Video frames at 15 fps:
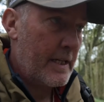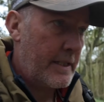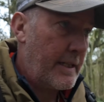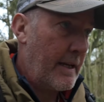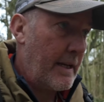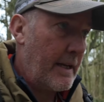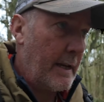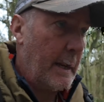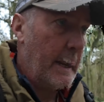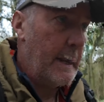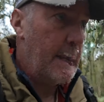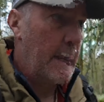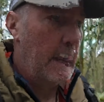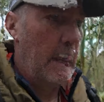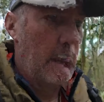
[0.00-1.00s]

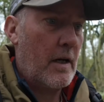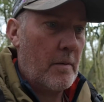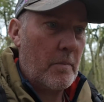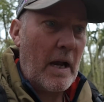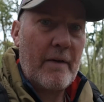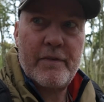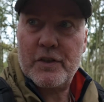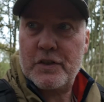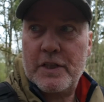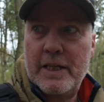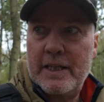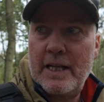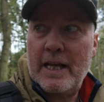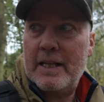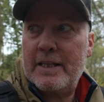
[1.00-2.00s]
definitely. I
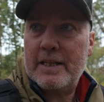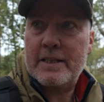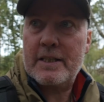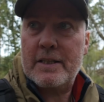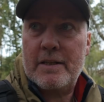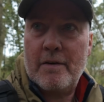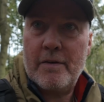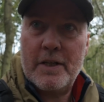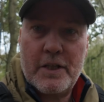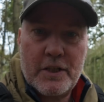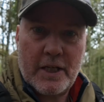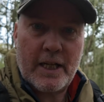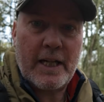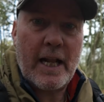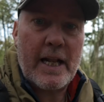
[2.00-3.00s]
haven't necessarily
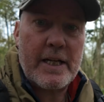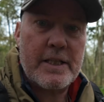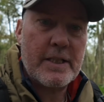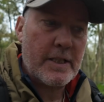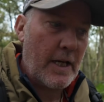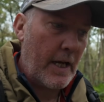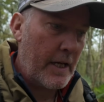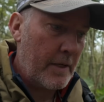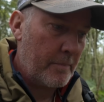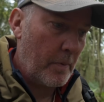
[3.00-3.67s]
seen any today,